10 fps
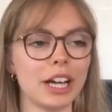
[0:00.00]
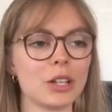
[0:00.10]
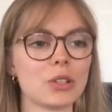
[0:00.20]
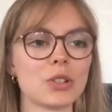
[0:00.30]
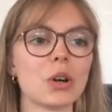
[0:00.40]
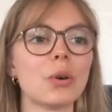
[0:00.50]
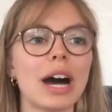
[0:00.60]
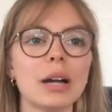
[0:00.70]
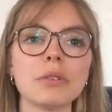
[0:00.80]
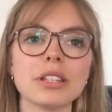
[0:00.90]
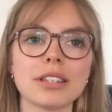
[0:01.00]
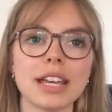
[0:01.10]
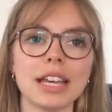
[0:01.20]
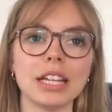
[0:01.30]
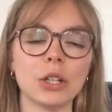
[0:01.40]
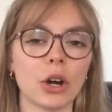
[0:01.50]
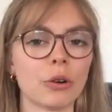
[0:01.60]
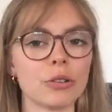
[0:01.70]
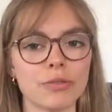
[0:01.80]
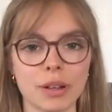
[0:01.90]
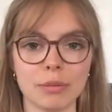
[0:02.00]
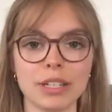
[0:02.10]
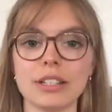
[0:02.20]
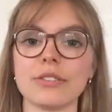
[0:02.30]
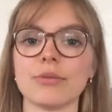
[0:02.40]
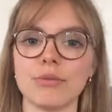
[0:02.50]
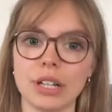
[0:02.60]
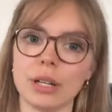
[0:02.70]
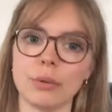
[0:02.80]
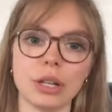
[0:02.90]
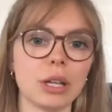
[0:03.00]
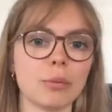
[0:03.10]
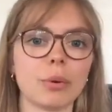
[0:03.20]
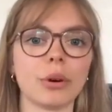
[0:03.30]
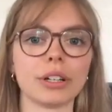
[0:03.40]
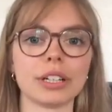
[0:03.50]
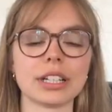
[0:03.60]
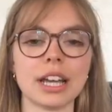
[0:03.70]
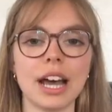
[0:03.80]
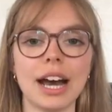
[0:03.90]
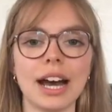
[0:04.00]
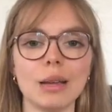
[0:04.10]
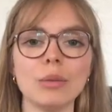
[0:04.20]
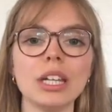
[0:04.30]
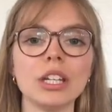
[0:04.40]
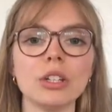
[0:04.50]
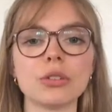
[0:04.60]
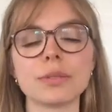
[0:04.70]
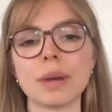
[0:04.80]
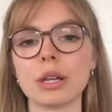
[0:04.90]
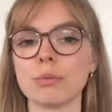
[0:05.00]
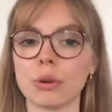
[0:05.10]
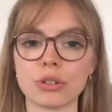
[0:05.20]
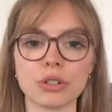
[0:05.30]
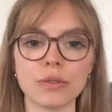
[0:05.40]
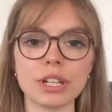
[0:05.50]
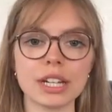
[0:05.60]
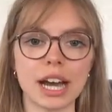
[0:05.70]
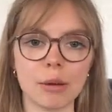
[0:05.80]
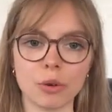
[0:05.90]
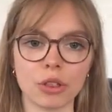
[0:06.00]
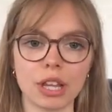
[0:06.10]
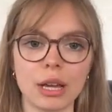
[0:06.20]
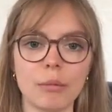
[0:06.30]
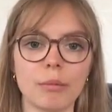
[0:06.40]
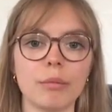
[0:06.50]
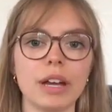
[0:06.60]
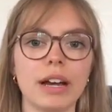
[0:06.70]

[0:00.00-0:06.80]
So, I would say your host family is really, really important. I mean, you spend most of the time with them,